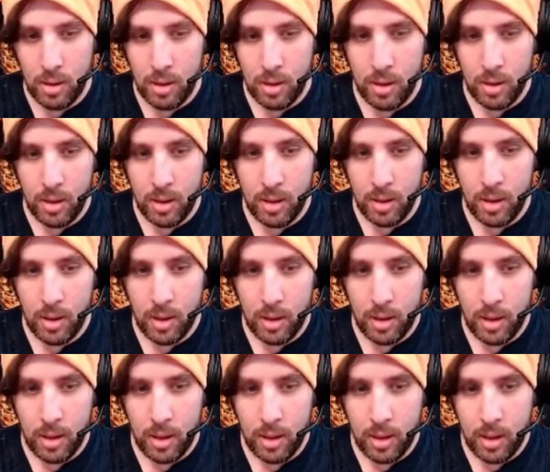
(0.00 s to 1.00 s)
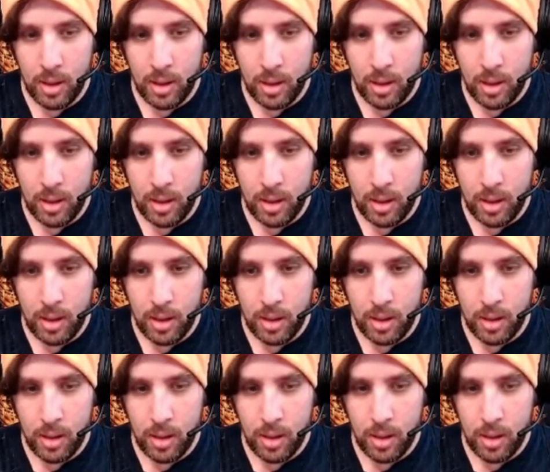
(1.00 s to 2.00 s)

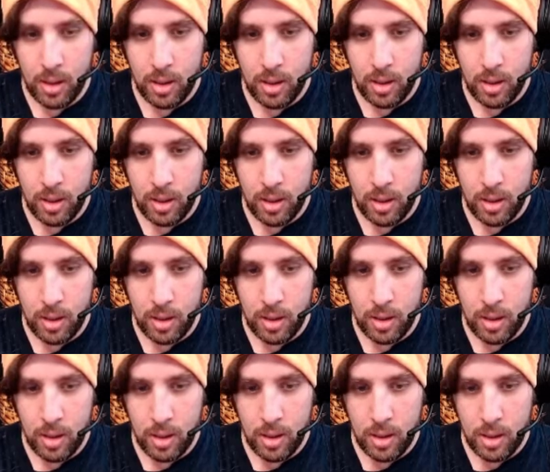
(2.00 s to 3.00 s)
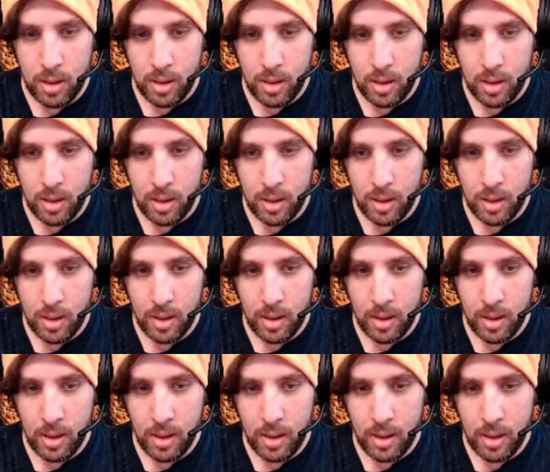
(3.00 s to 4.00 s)

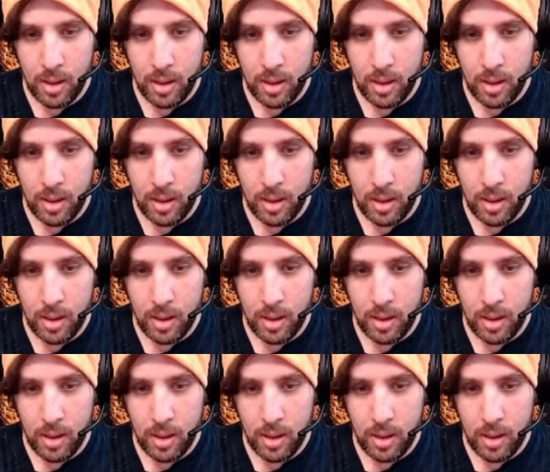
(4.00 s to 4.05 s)
Nothing is said.